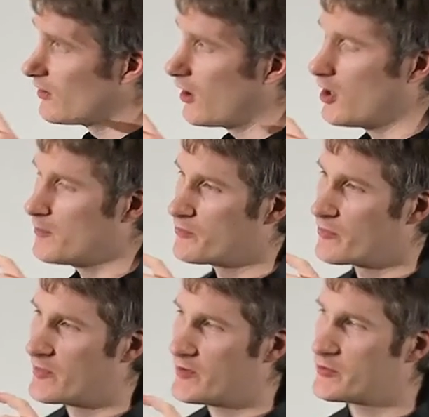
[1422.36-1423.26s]
Um,
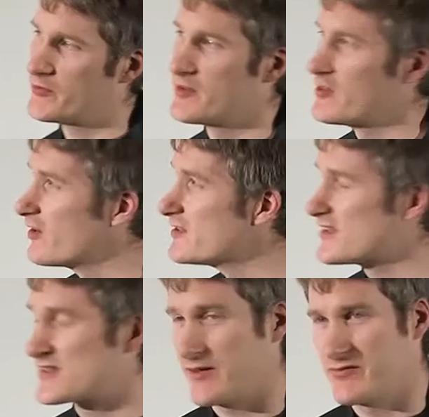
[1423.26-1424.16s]
this was in
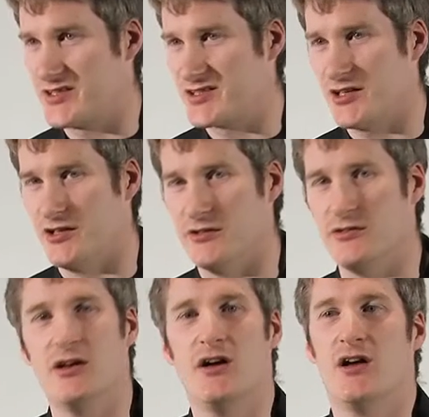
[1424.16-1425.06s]

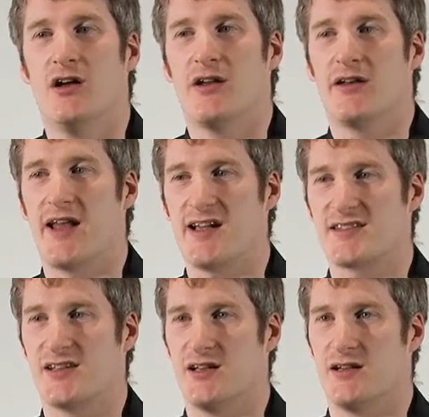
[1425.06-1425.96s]
1972.
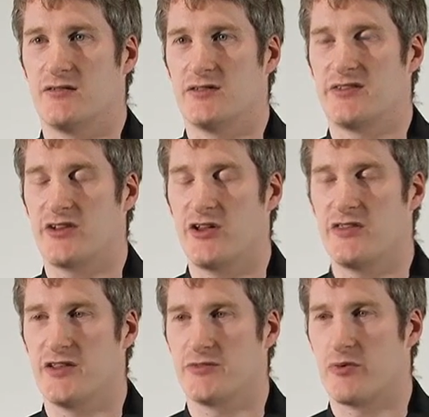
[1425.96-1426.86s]
NASA
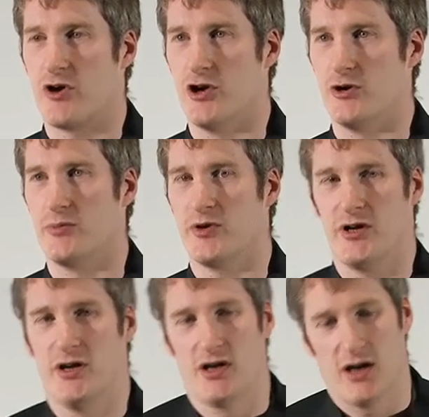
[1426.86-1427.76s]
designed this probe,
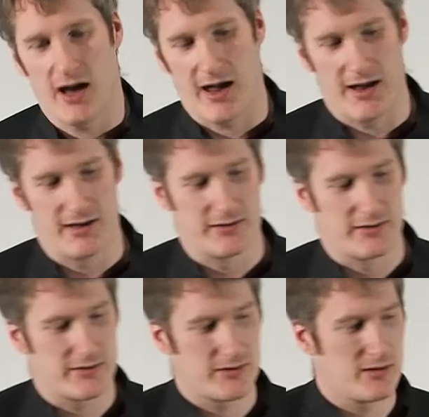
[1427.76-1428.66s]

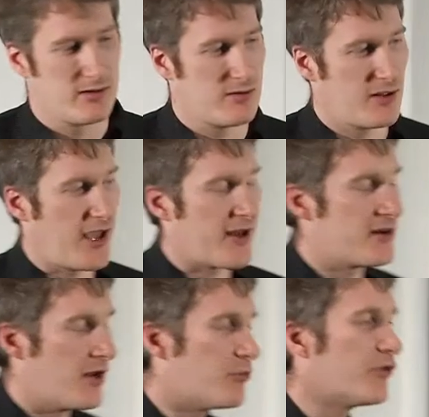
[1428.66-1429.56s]
and it had a
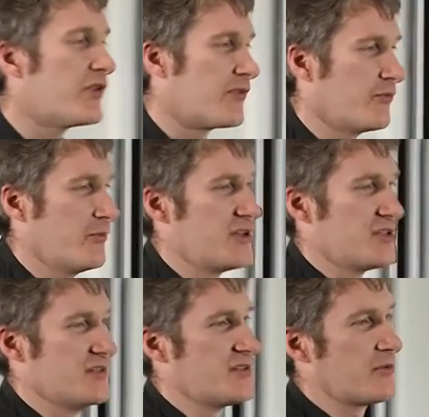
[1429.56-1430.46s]
number of different
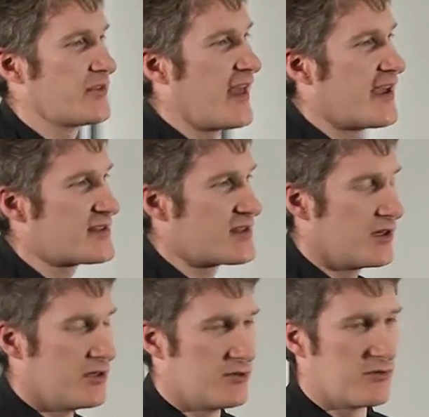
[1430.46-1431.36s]
missions. It was there
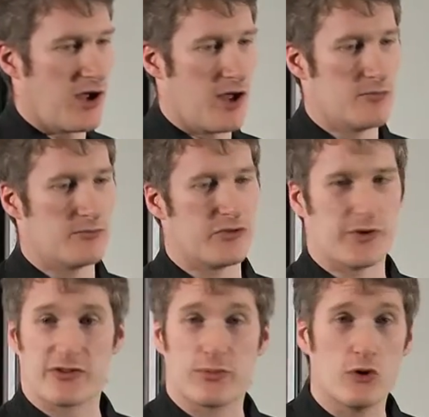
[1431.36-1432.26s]
to, um, to
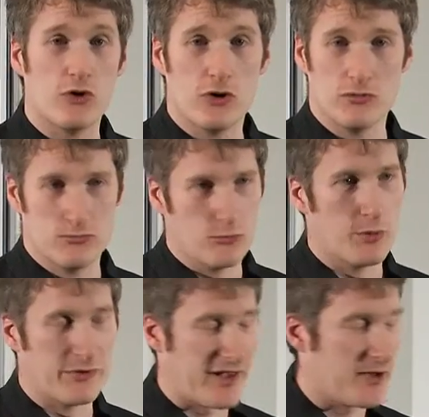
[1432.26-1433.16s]
explore
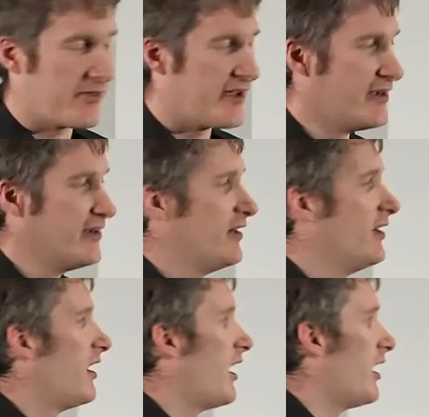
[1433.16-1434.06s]
what was out there,
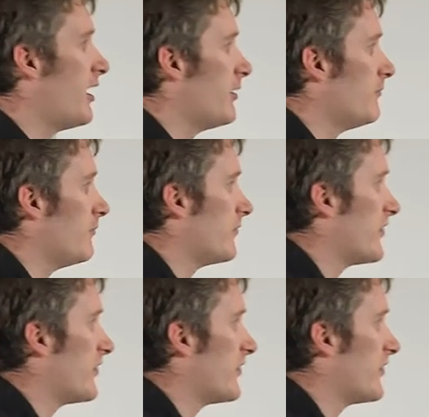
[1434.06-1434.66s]
um,